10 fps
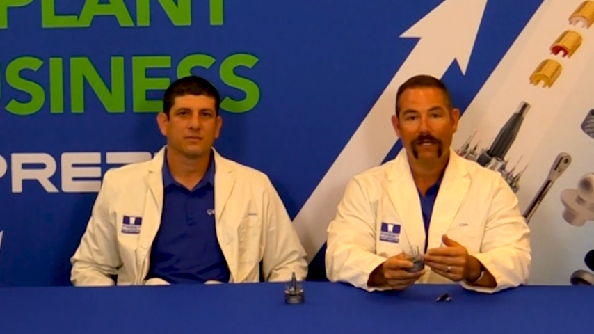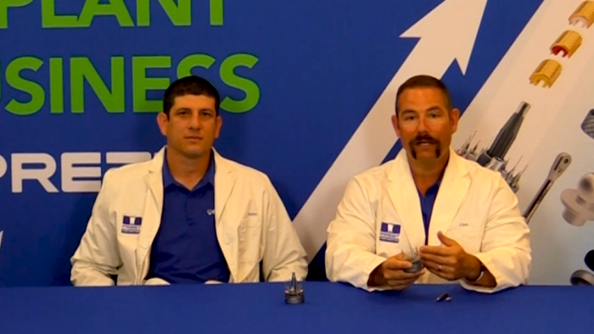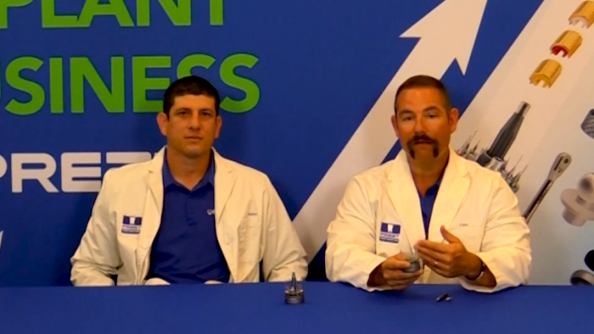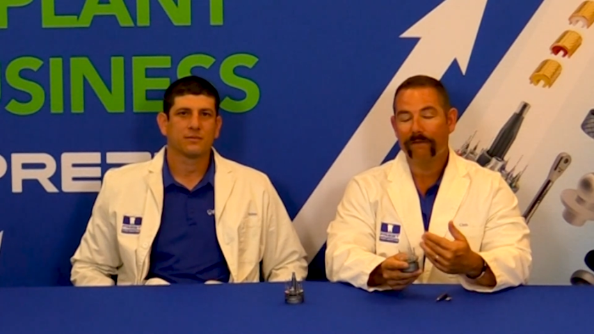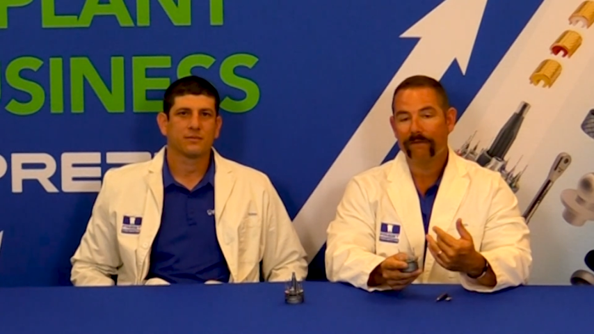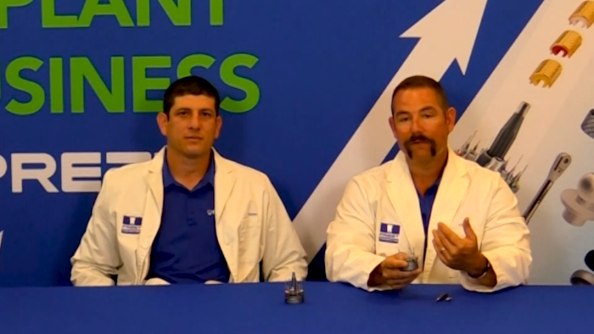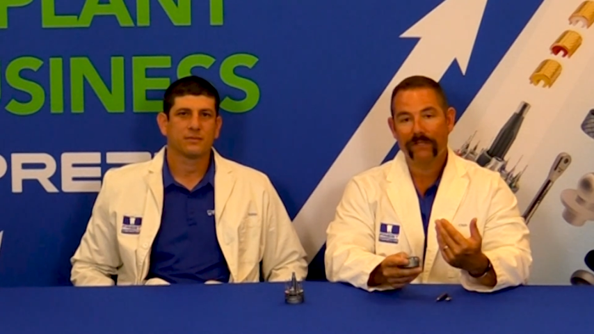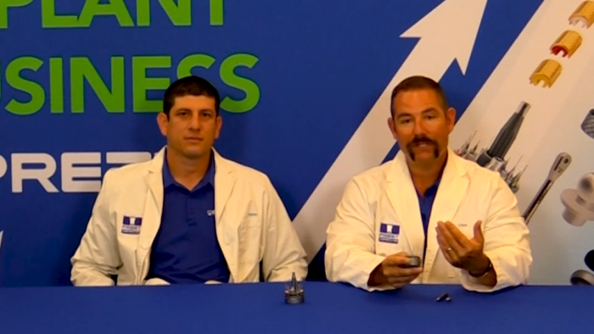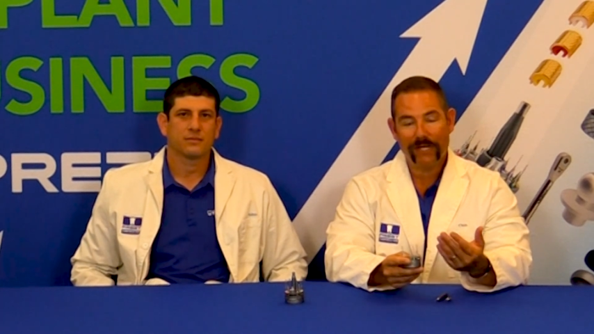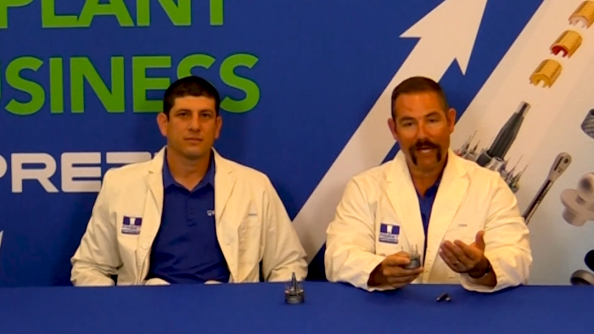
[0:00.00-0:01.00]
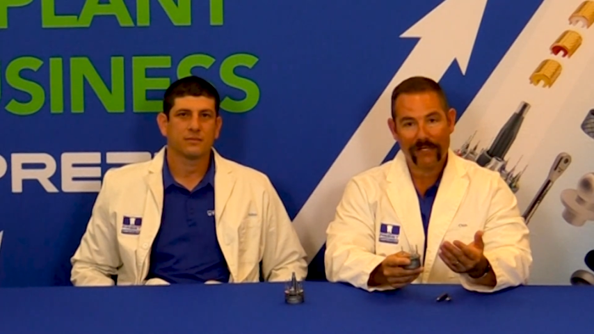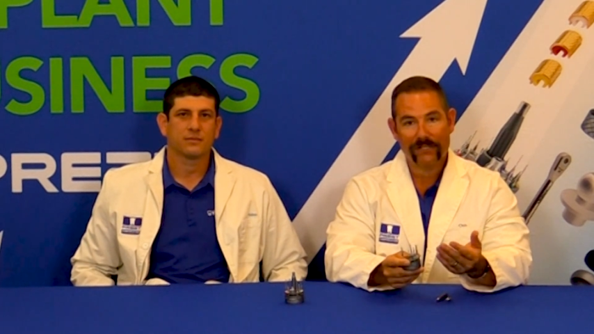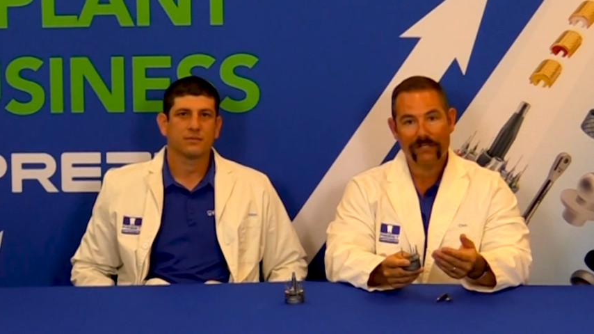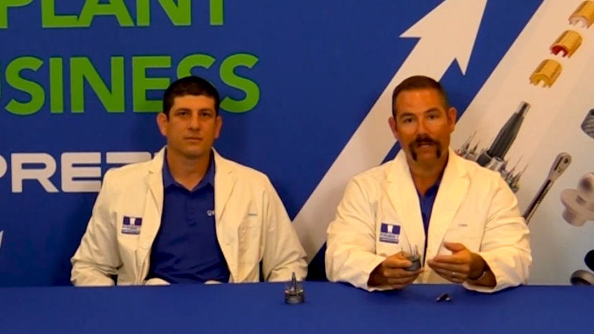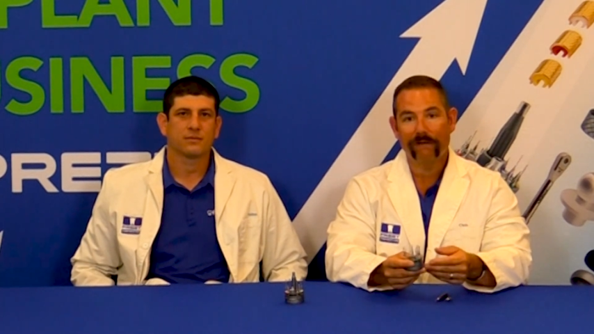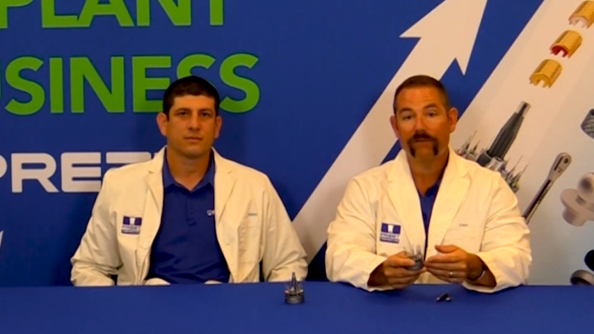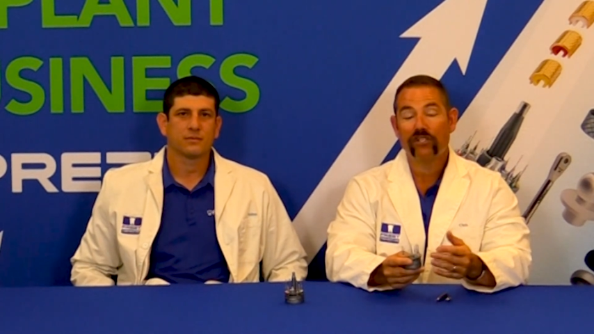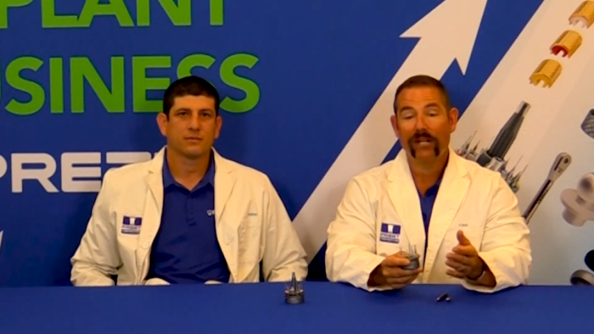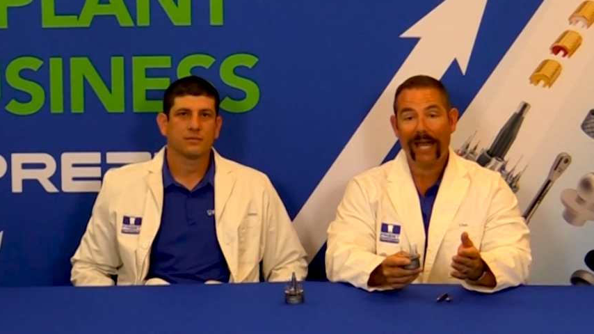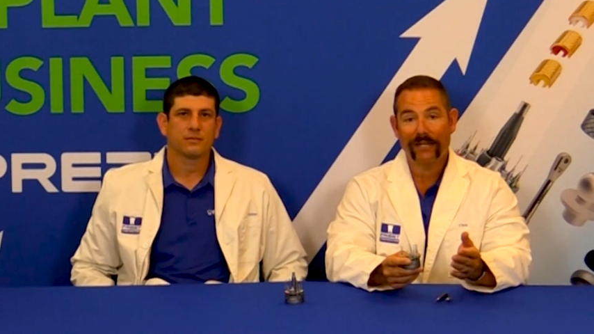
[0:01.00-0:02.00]
Speaker 1: of texts of
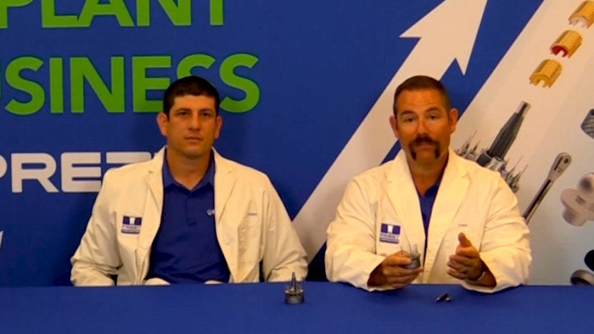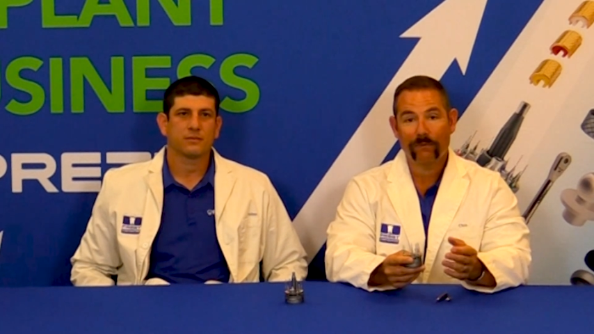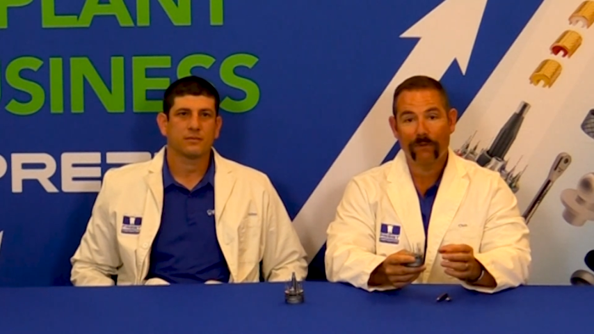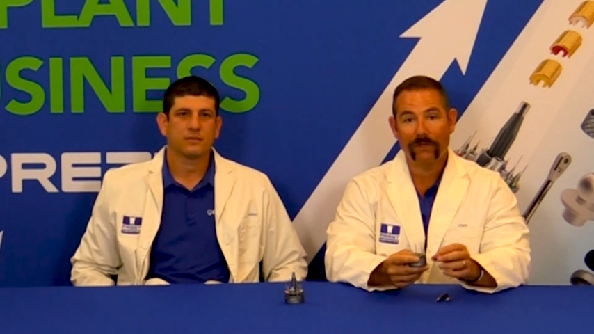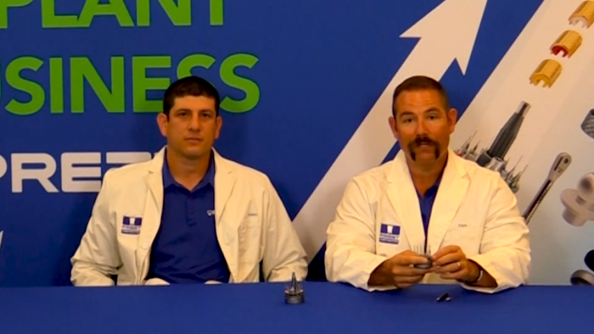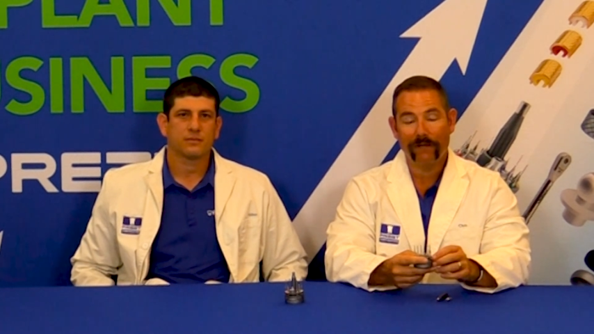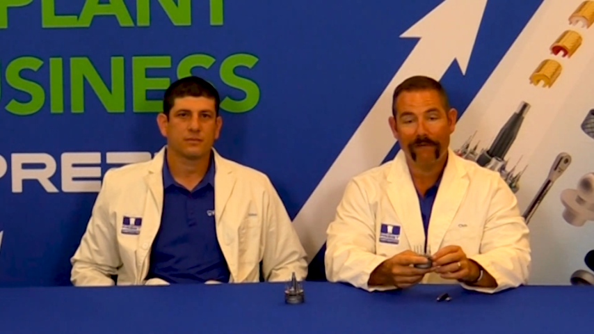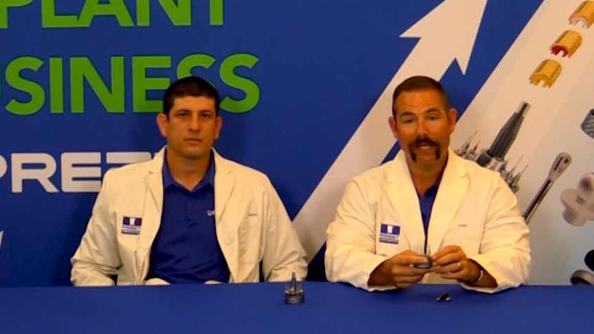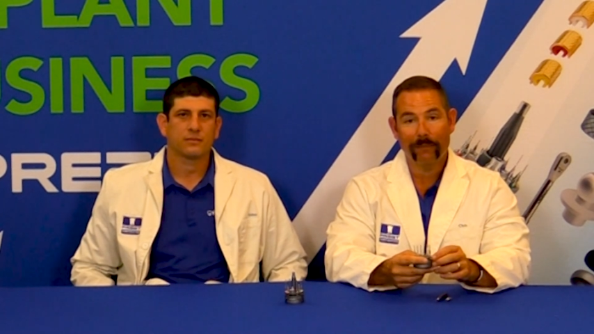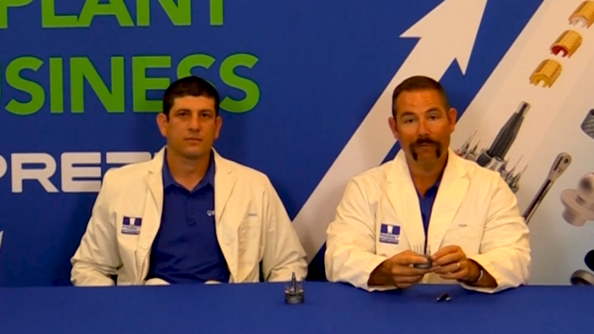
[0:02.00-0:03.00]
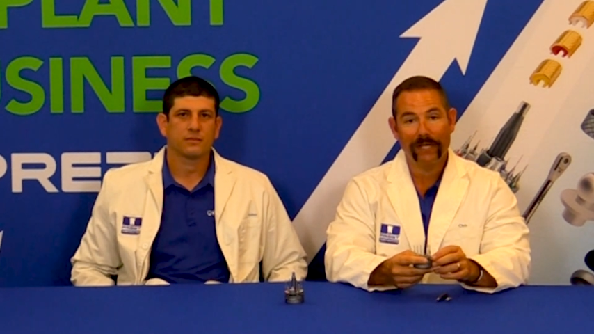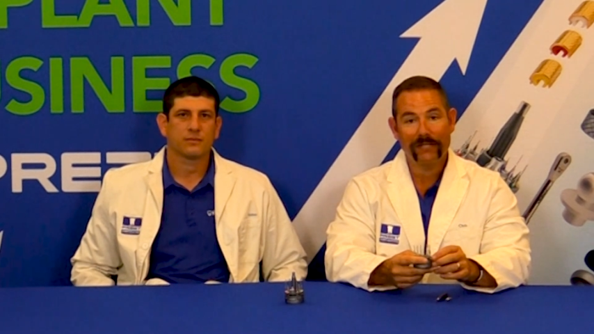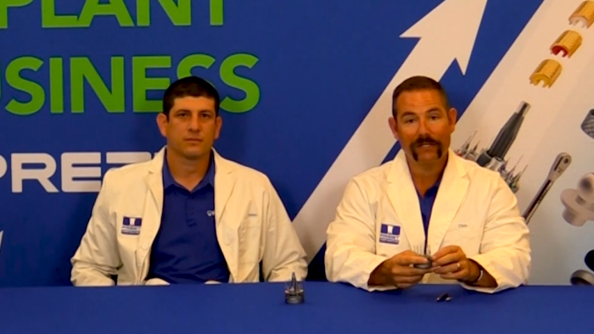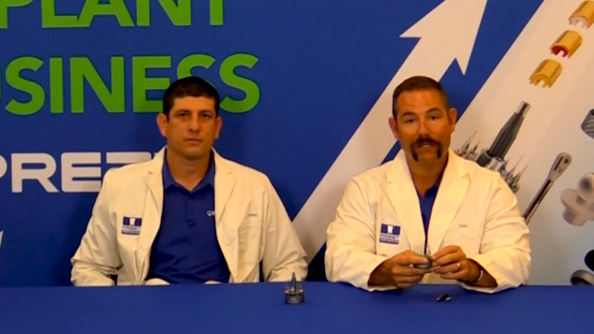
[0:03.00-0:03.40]
chats or identifying implants.